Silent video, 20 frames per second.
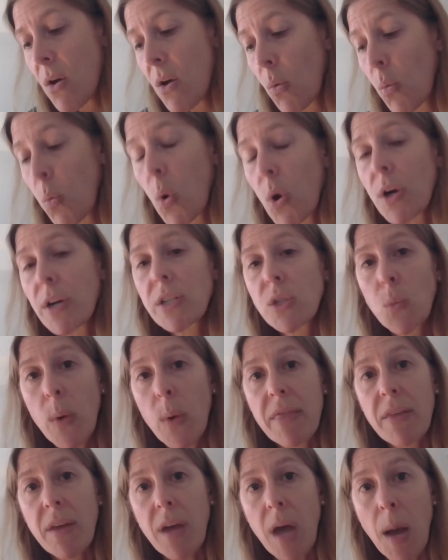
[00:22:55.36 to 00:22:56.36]
worked
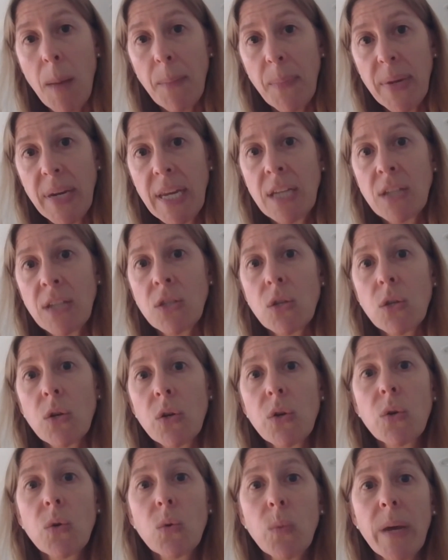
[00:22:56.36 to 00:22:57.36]
with companies
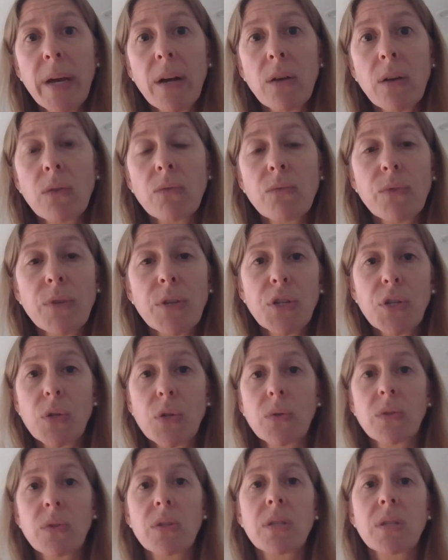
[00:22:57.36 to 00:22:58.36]
who will
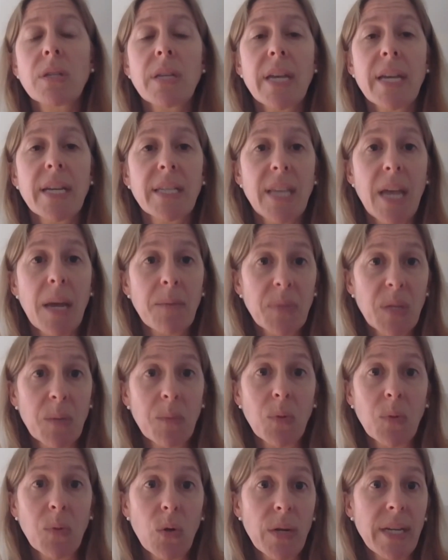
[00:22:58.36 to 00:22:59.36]
reduce exempt
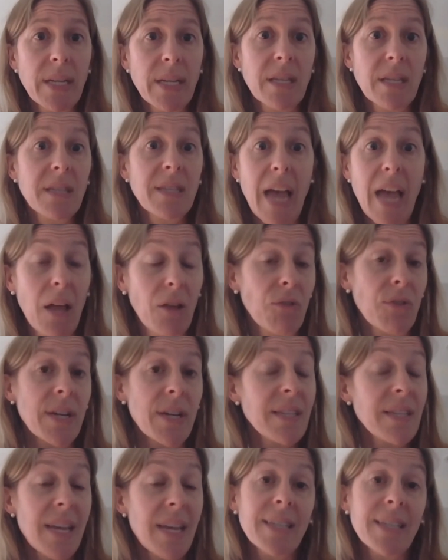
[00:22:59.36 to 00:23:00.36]
employees'
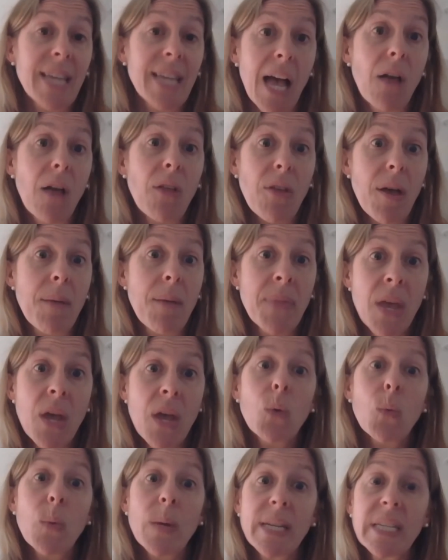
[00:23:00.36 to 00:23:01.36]
salaries and tell them,
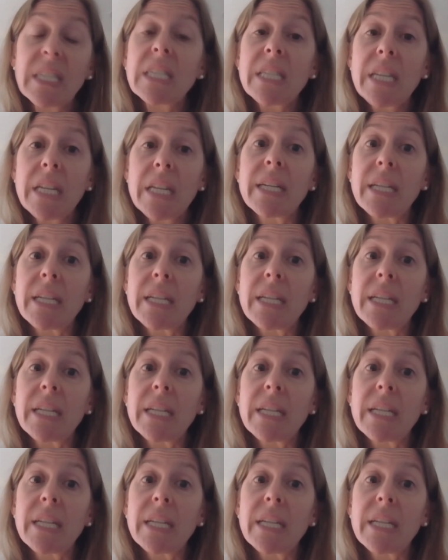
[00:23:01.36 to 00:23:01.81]
we still